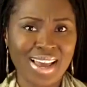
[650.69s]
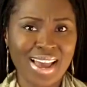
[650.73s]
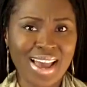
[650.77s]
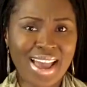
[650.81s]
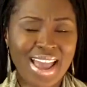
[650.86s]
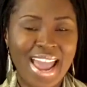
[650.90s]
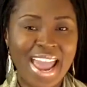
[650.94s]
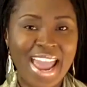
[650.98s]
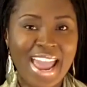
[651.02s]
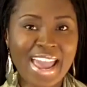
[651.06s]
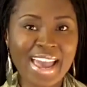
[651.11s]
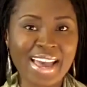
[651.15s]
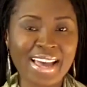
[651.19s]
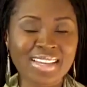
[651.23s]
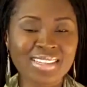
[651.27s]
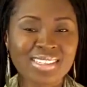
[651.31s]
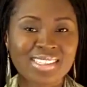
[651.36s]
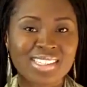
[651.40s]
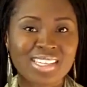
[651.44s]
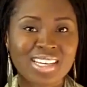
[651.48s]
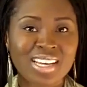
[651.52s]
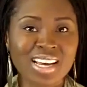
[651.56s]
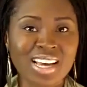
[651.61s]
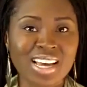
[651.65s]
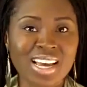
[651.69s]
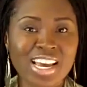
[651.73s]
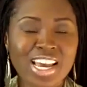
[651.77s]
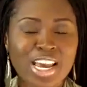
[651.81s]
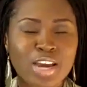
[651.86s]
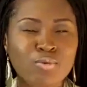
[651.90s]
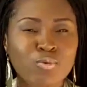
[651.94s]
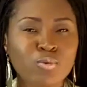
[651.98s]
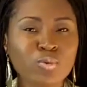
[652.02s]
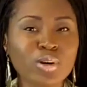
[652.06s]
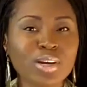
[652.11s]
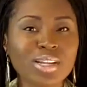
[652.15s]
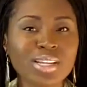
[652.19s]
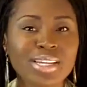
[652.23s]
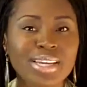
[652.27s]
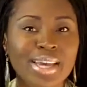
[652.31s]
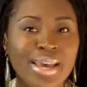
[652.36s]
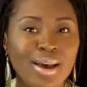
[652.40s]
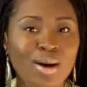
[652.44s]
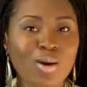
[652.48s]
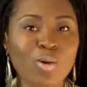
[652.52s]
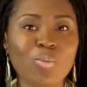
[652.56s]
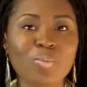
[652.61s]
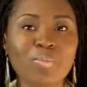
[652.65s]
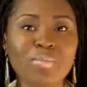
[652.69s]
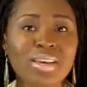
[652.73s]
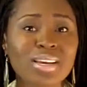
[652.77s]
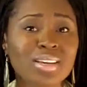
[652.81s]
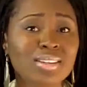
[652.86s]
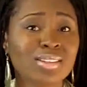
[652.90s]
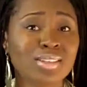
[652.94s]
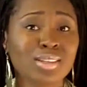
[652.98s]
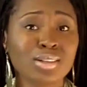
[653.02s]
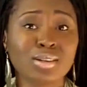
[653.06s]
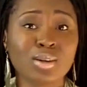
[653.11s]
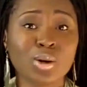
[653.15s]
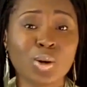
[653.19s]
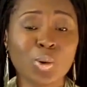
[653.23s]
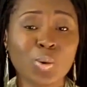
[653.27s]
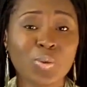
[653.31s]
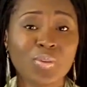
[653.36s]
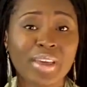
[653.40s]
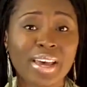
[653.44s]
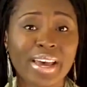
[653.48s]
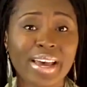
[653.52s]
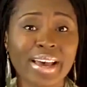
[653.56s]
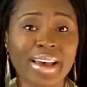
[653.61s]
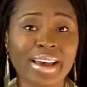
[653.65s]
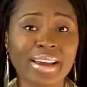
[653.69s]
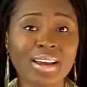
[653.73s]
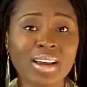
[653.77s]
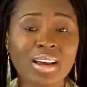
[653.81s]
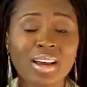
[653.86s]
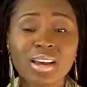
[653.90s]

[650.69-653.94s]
And it really helped me to know that,